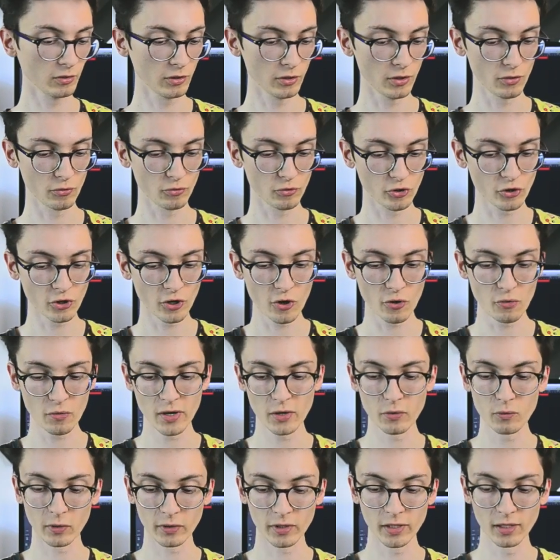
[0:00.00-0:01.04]
you know,
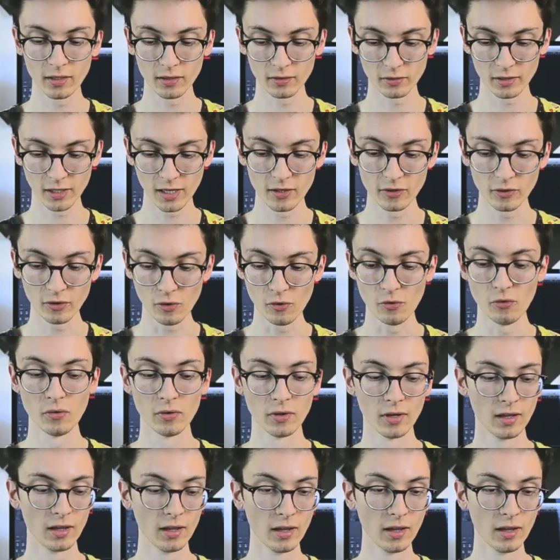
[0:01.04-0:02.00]
showing what he can do.